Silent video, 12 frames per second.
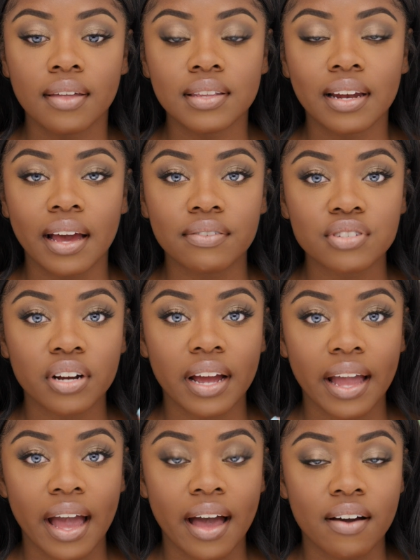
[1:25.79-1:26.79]
And then after I
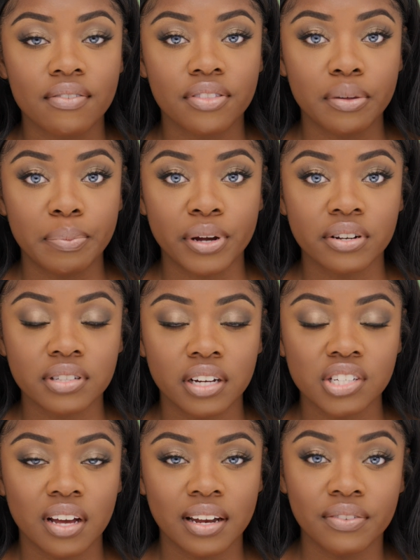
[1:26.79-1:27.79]
have the
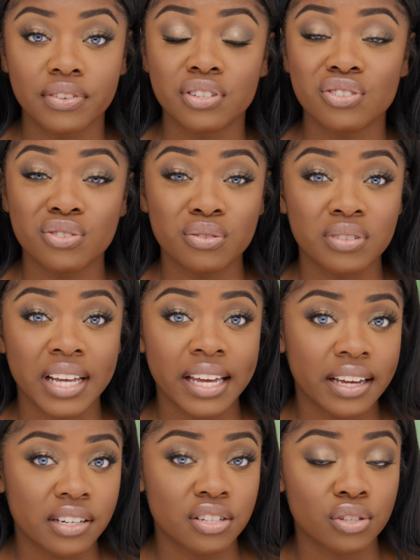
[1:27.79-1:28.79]
Butterscotch on, if it's too
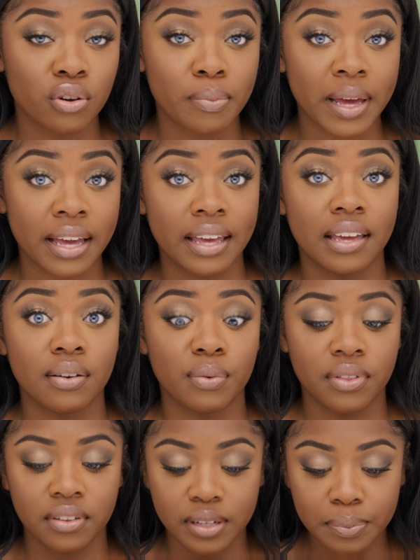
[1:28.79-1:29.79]
light, I just go back in
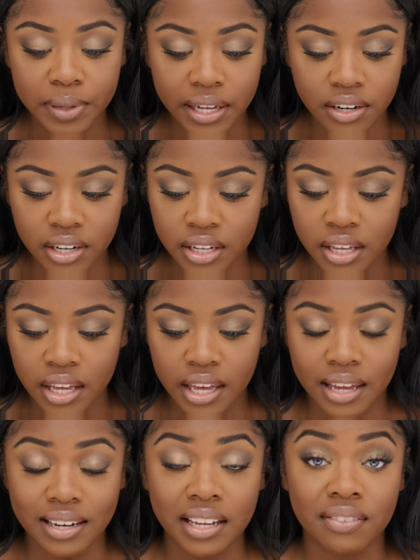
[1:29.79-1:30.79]
with the lip liner
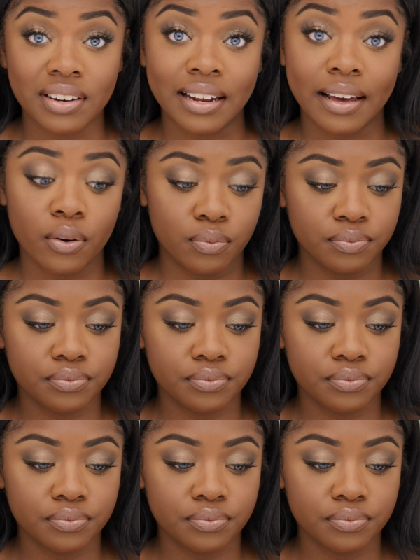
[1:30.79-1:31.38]
and even it out.